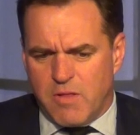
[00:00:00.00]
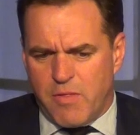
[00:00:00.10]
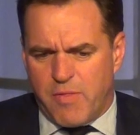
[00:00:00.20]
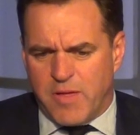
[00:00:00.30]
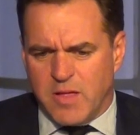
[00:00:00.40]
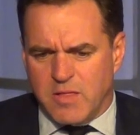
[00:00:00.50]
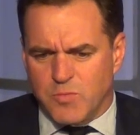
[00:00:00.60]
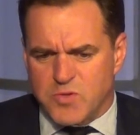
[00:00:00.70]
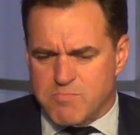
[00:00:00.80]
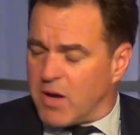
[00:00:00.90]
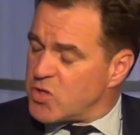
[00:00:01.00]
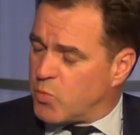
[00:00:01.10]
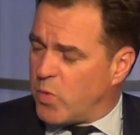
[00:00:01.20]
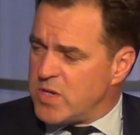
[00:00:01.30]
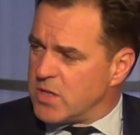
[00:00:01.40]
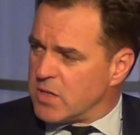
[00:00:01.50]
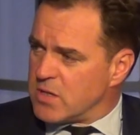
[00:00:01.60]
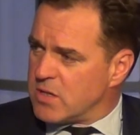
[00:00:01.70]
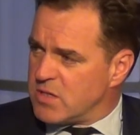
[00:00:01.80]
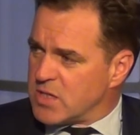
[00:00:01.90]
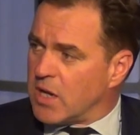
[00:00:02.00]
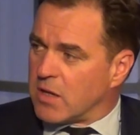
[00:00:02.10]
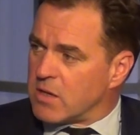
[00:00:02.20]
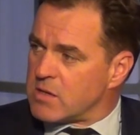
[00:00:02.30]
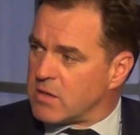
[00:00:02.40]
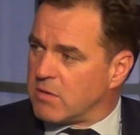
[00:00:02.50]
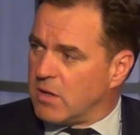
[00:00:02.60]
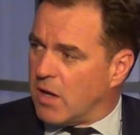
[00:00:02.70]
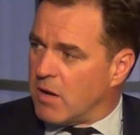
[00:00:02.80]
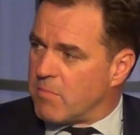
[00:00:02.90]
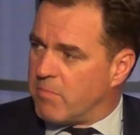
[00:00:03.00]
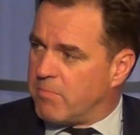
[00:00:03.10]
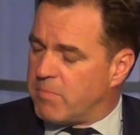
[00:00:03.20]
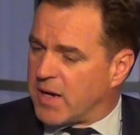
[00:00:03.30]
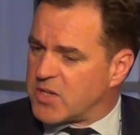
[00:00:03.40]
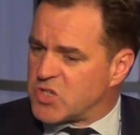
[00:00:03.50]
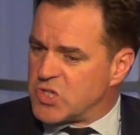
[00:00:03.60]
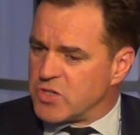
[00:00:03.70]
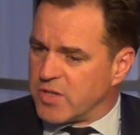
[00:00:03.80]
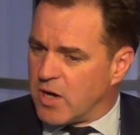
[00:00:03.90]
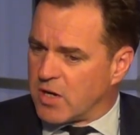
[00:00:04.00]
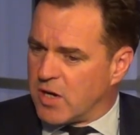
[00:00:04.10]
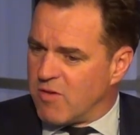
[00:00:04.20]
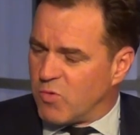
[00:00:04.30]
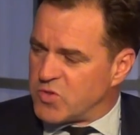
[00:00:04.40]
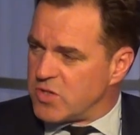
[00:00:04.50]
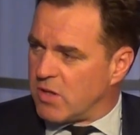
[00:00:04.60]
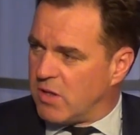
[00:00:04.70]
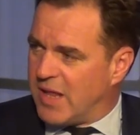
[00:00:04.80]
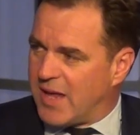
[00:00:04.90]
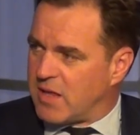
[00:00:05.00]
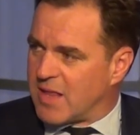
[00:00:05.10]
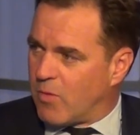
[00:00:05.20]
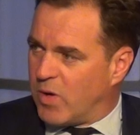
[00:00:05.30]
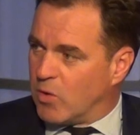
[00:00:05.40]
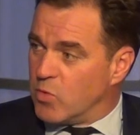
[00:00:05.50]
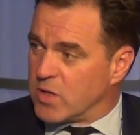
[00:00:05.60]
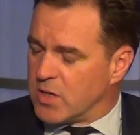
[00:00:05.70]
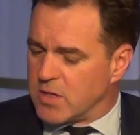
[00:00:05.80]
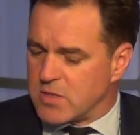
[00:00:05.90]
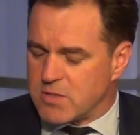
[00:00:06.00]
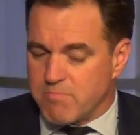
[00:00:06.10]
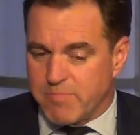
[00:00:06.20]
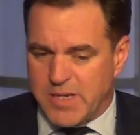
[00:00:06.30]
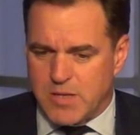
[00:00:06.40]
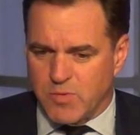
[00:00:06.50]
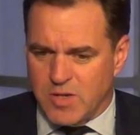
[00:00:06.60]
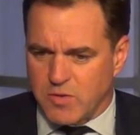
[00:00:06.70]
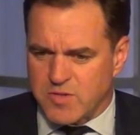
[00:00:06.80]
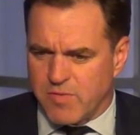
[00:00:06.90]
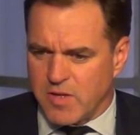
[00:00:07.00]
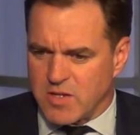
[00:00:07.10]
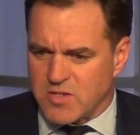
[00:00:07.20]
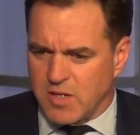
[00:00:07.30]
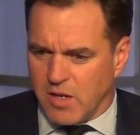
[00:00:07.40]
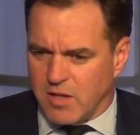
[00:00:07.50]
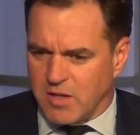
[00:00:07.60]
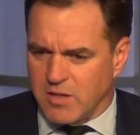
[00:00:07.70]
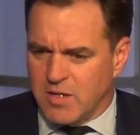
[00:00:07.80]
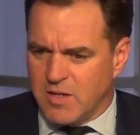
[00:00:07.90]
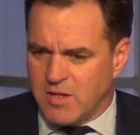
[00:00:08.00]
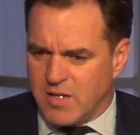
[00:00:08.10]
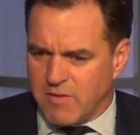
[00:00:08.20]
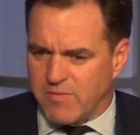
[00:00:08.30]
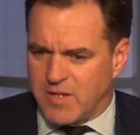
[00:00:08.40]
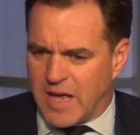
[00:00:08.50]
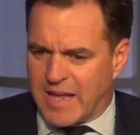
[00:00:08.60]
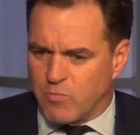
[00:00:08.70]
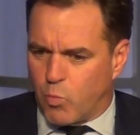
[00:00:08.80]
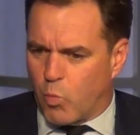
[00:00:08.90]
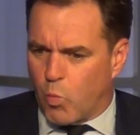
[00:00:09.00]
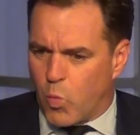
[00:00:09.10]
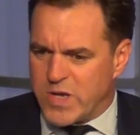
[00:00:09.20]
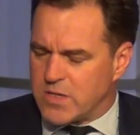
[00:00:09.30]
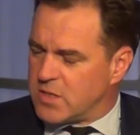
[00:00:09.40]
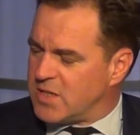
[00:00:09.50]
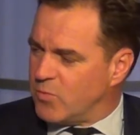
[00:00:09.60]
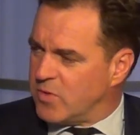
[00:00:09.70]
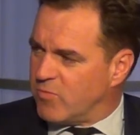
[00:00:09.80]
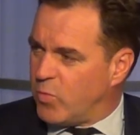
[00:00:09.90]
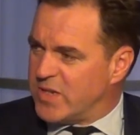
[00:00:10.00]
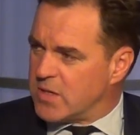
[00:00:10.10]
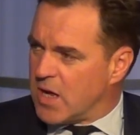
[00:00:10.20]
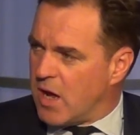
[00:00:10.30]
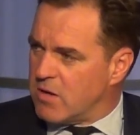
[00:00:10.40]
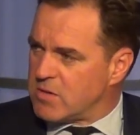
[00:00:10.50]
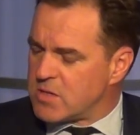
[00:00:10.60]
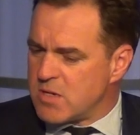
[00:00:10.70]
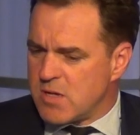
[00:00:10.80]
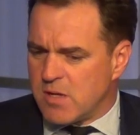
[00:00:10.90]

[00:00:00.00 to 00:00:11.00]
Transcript: think there was much weeding done uh, by Kissinger. The archive wasn't A, that well organized, B, there were lots of things in it that if he had weeded, he would have weeded out.